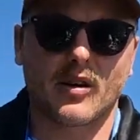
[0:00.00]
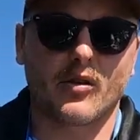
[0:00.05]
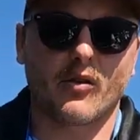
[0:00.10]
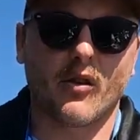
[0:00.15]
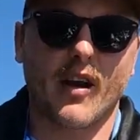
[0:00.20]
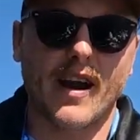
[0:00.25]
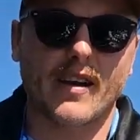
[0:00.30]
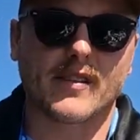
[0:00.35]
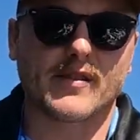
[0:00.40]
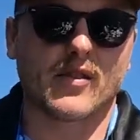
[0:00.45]

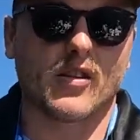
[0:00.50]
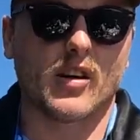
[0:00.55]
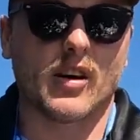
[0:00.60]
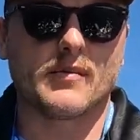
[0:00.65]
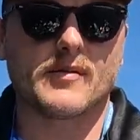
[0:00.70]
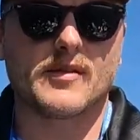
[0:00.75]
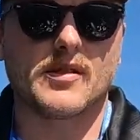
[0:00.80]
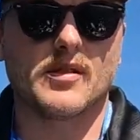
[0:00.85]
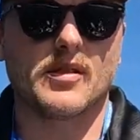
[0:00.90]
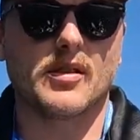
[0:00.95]
Great time
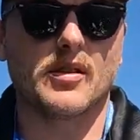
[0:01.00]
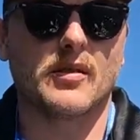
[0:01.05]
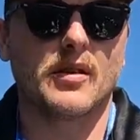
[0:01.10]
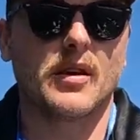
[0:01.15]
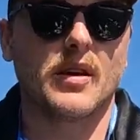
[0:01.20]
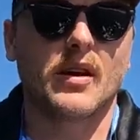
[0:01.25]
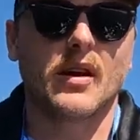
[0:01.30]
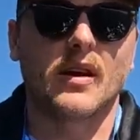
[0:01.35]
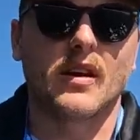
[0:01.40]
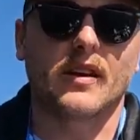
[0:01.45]
to
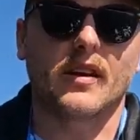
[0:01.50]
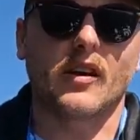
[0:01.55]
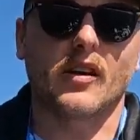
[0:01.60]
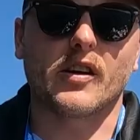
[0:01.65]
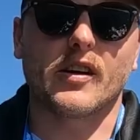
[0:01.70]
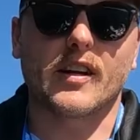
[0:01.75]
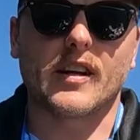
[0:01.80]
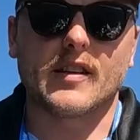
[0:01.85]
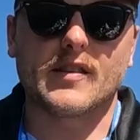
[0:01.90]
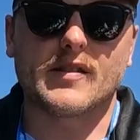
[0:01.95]
go
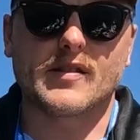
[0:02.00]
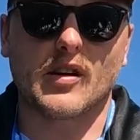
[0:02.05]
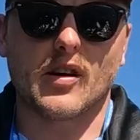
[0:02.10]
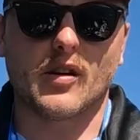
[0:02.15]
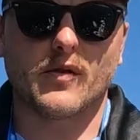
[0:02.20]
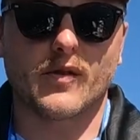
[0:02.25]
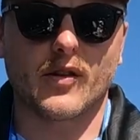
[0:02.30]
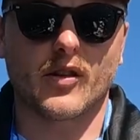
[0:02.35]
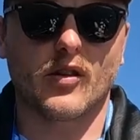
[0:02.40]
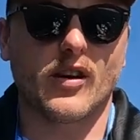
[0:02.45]
get
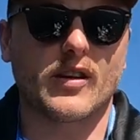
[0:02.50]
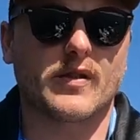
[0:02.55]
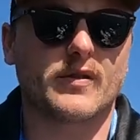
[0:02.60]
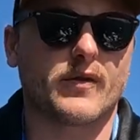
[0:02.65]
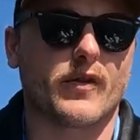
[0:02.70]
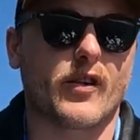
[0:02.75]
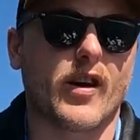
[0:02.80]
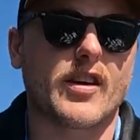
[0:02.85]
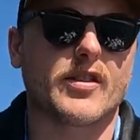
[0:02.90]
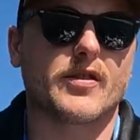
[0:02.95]
yourself a nice
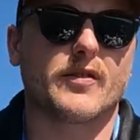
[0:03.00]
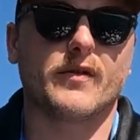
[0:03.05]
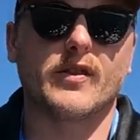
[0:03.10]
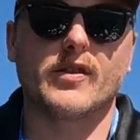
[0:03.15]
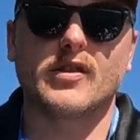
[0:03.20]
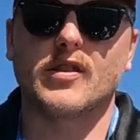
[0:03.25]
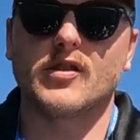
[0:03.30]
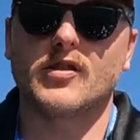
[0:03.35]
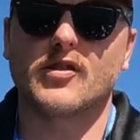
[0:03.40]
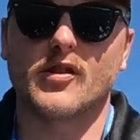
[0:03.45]
fresh
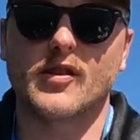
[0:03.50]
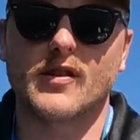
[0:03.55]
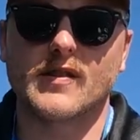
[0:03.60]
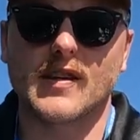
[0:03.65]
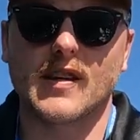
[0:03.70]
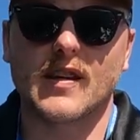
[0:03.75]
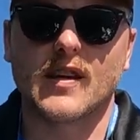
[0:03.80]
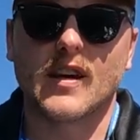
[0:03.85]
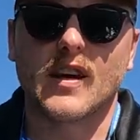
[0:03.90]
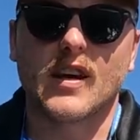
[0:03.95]
fishing
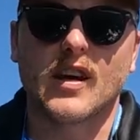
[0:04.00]
jersey.